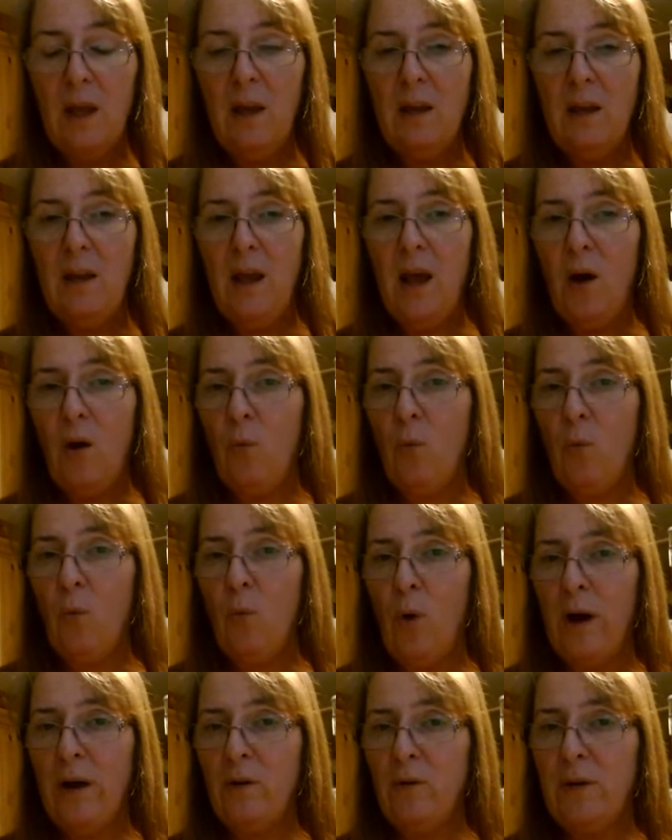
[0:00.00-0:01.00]
Now,
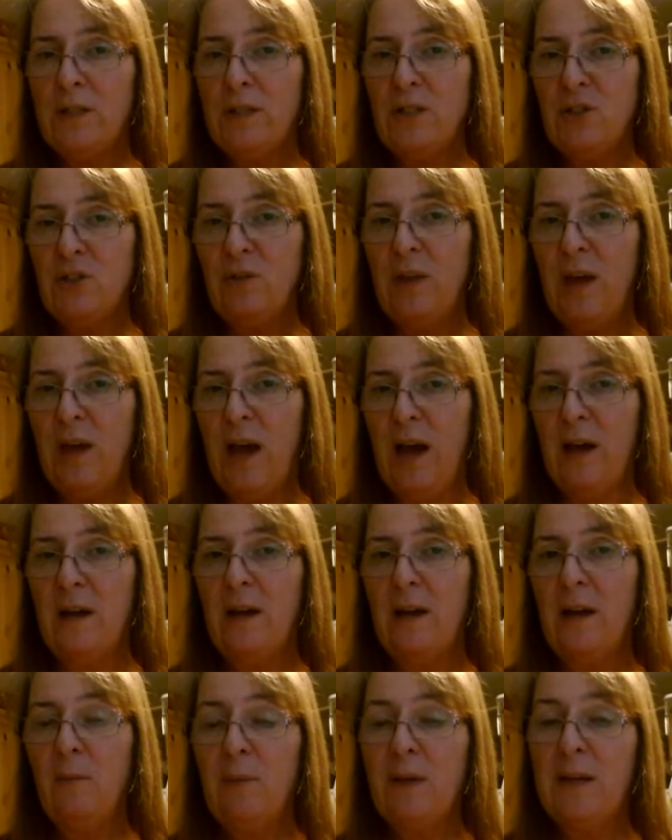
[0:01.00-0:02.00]
why do I do that?
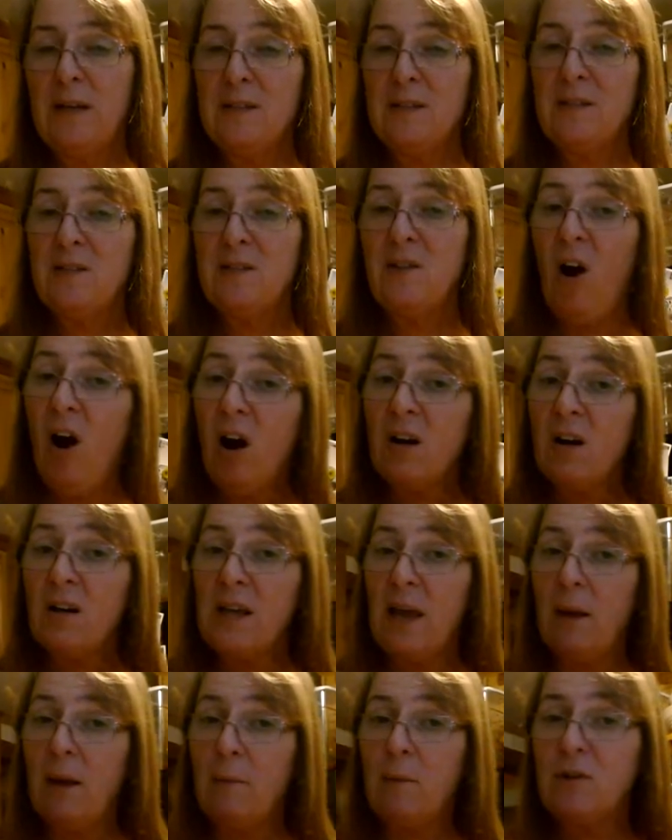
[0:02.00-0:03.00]
Because there are
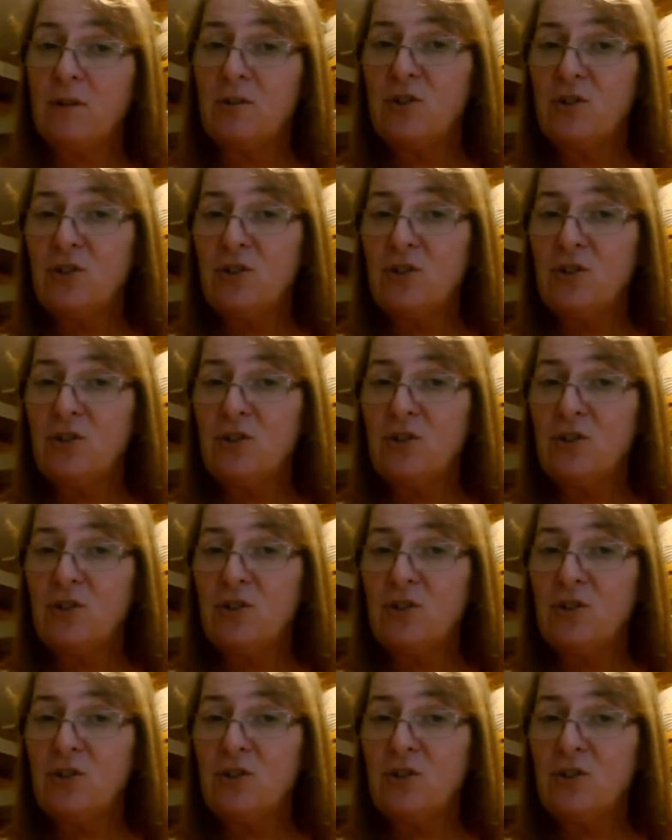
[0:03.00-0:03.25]
chemicals.